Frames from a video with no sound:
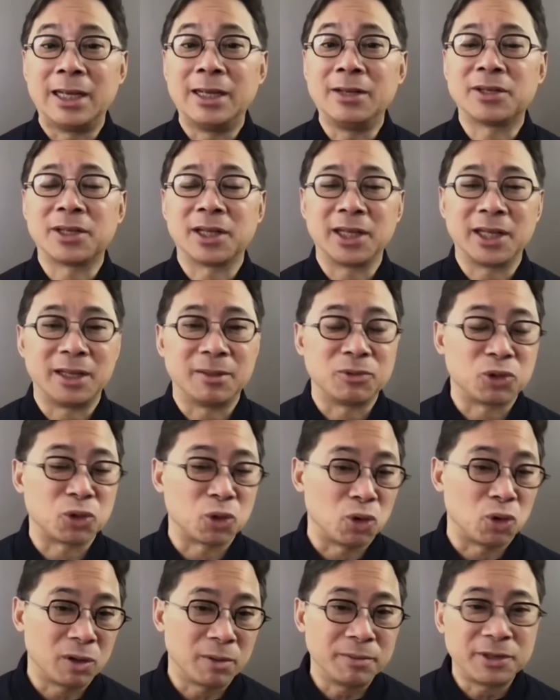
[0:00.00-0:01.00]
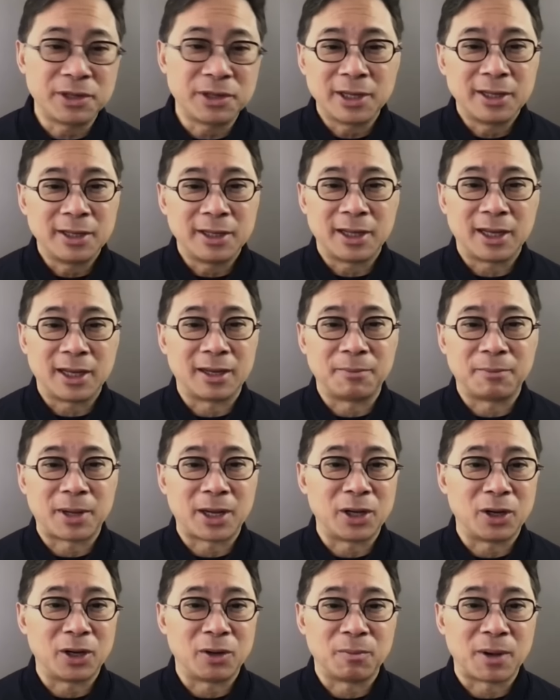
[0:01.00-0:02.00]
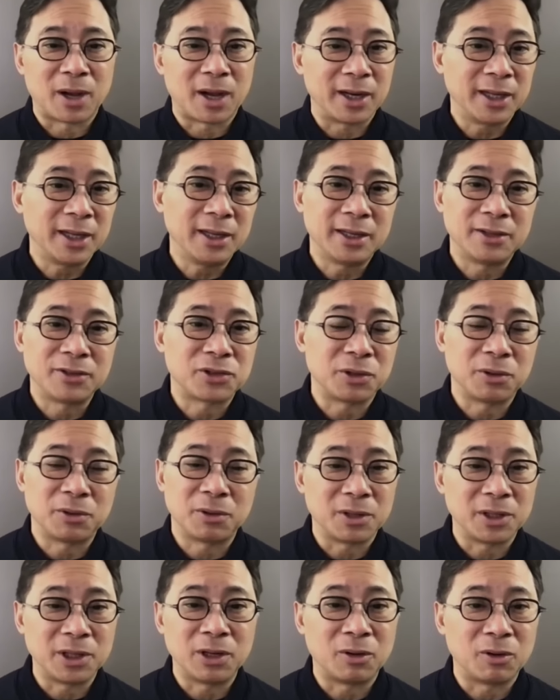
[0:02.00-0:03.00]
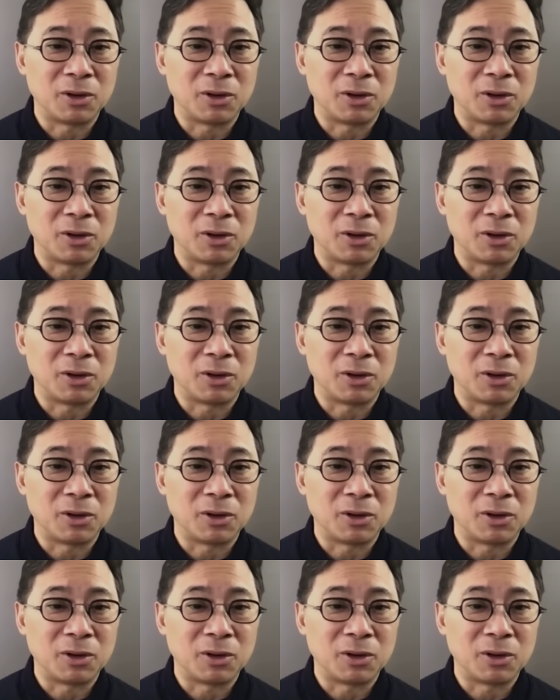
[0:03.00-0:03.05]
So many things that catechins can do. One of the things that's important is